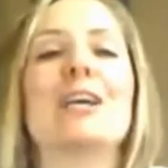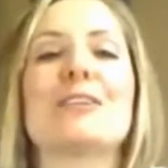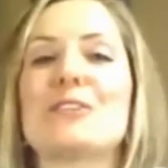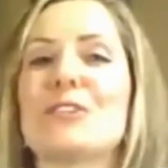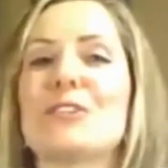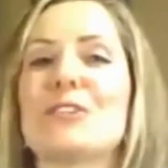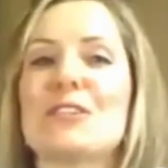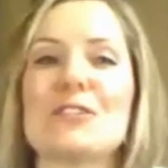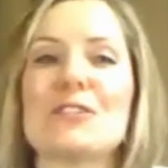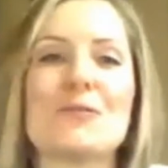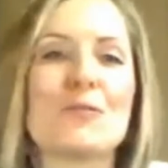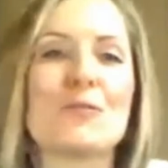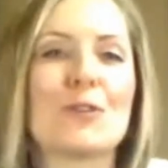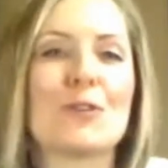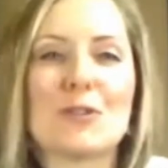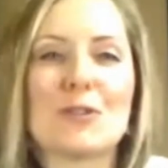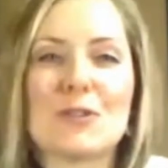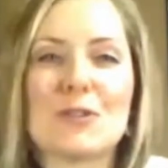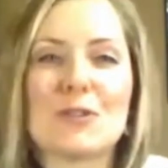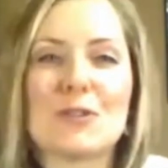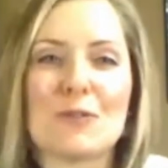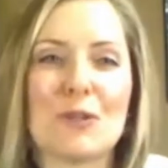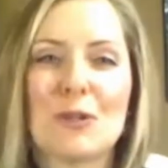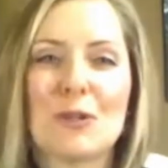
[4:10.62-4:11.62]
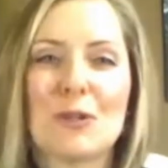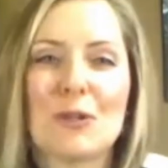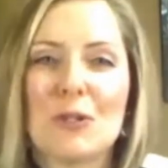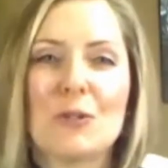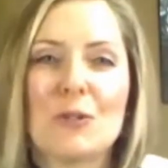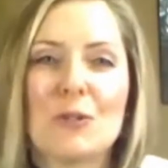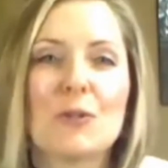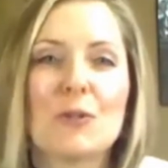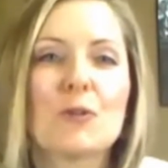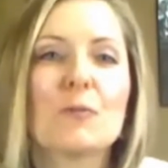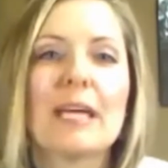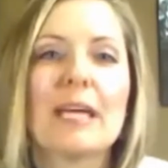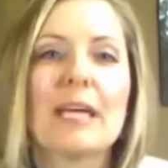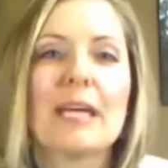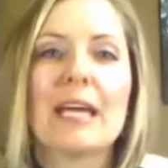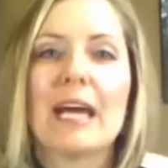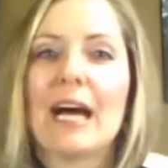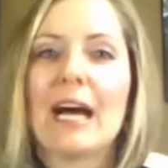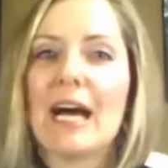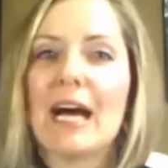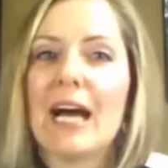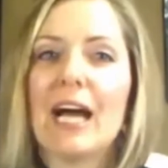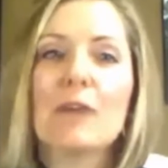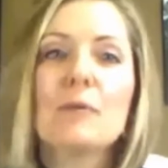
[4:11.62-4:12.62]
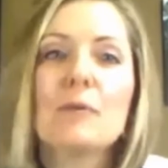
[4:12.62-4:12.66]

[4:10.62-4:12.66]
So just for those of you who are new to me,